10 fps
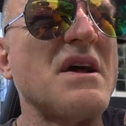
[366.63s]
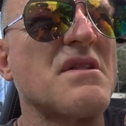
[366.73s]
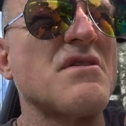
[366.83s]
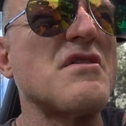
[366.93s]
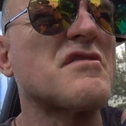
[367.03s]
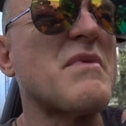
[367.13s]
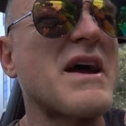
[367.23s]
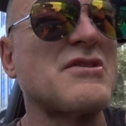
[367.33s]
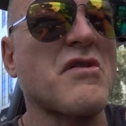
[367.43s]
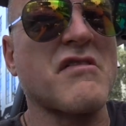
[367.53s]
So here's my
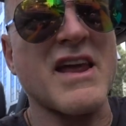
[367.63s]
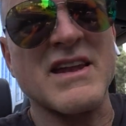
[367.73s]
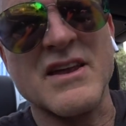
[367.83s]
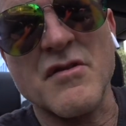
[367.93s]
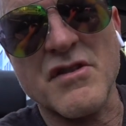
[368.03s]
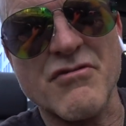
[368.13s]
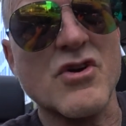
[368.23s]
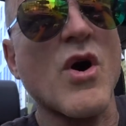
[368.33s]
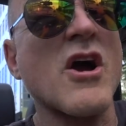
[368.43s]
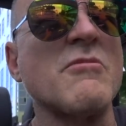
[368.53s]
understanding, here's the
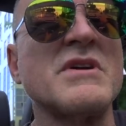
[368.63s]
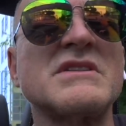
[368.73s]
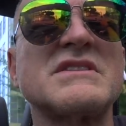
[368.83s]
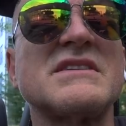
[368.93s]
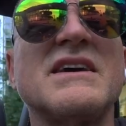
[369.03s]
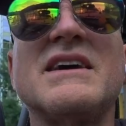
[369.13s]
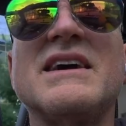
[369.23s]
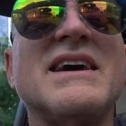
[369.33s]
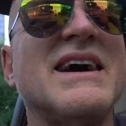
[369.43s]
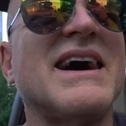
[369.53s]
requirements.
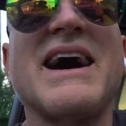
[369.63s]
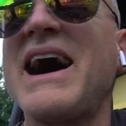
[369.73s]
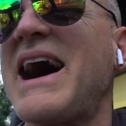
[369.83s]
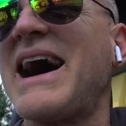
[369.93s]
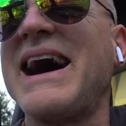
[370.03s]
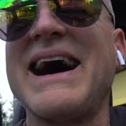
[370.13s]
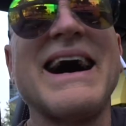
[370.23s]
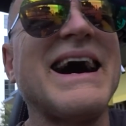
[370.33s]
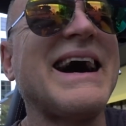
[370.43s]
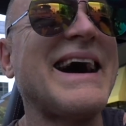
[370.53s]

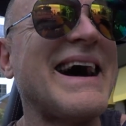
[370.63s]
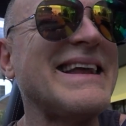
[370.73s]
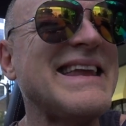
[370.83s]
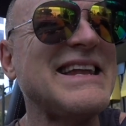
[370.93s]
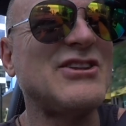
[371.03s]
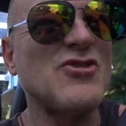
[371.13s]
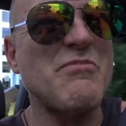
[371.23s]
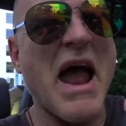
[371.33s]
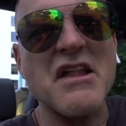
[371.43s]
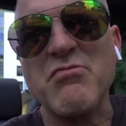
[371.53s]
I need 2
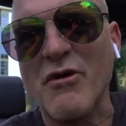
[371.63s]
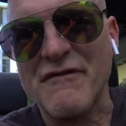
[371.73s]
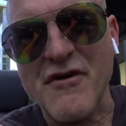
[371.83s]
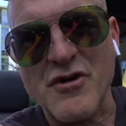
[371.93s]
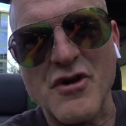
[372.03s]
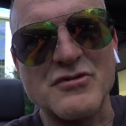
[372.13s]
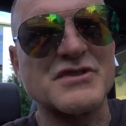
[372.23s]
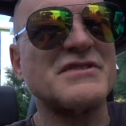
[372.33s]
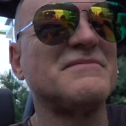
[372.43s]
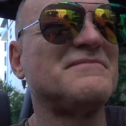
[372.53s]
passport
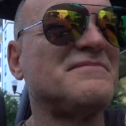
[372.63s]
photos.